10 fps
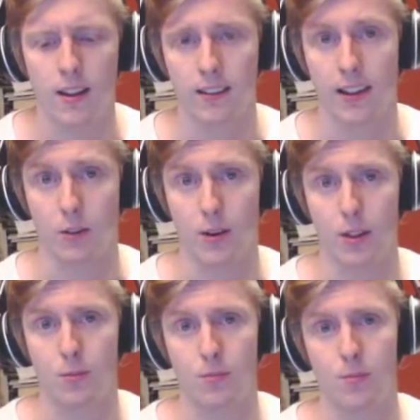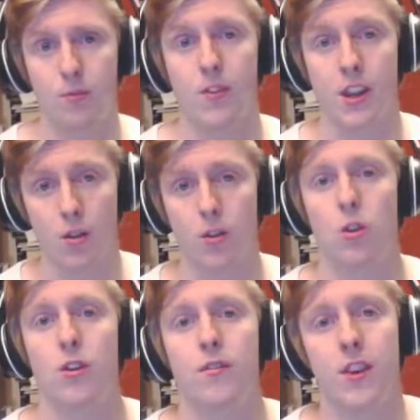like with video
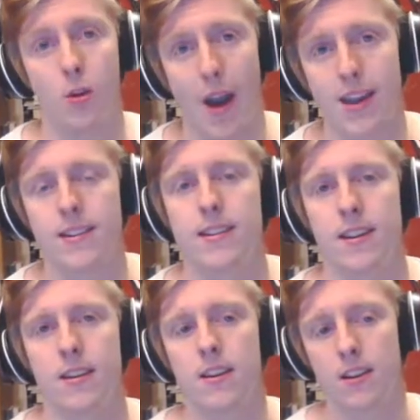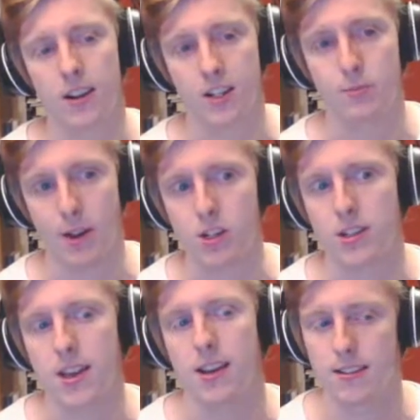recording, video editing especially
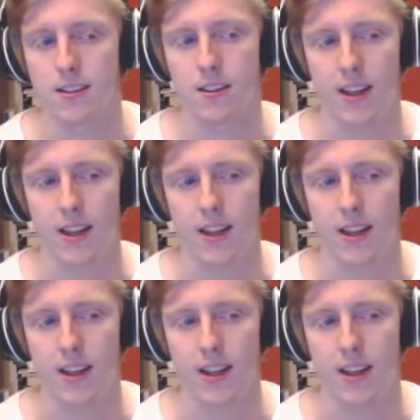the editing.